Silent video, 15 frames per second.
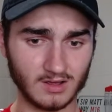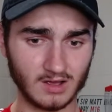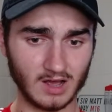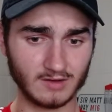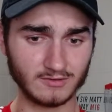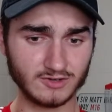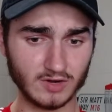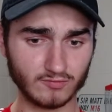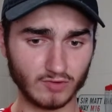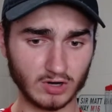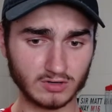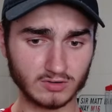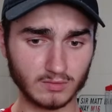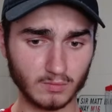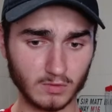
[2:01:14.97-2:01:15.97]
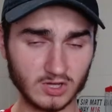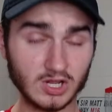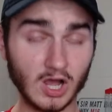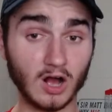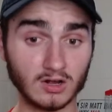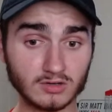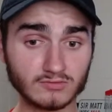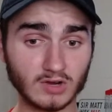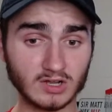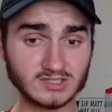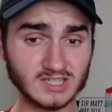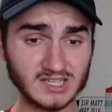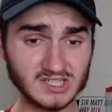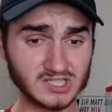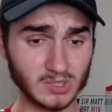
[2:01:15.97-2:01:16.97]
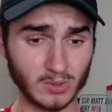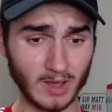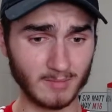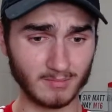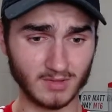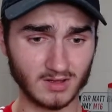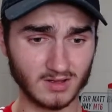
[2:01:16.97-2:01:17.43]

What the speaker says: I mean, Young runs into him.